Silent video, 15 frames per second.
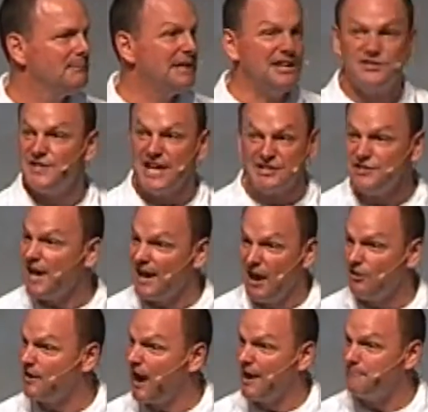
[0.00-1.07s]
Because that's not
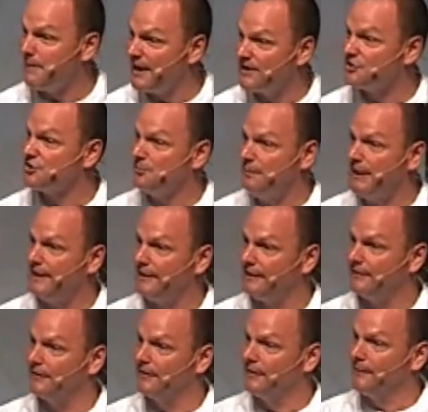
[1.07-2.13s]
how God made us to be.